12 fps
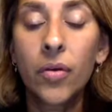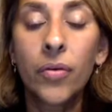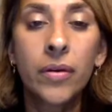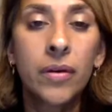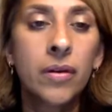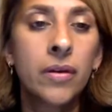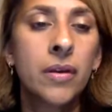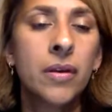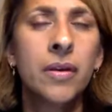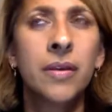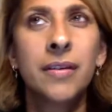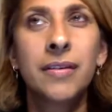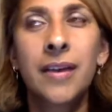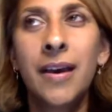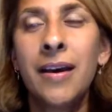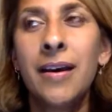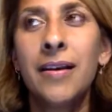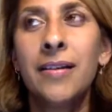Oh.
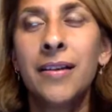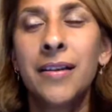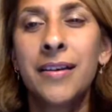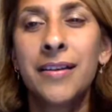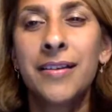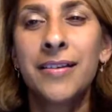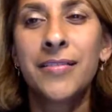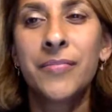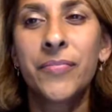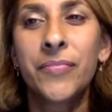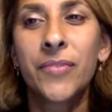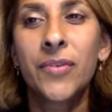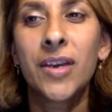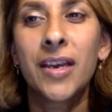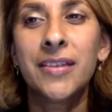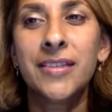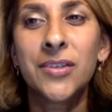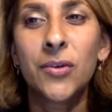Yeah,
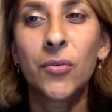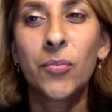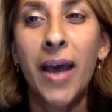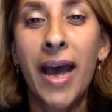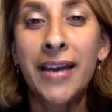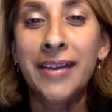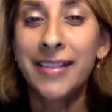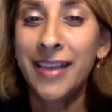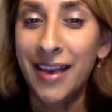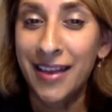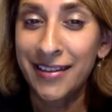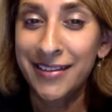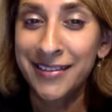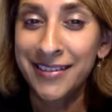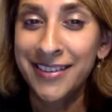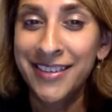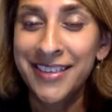okay, so back then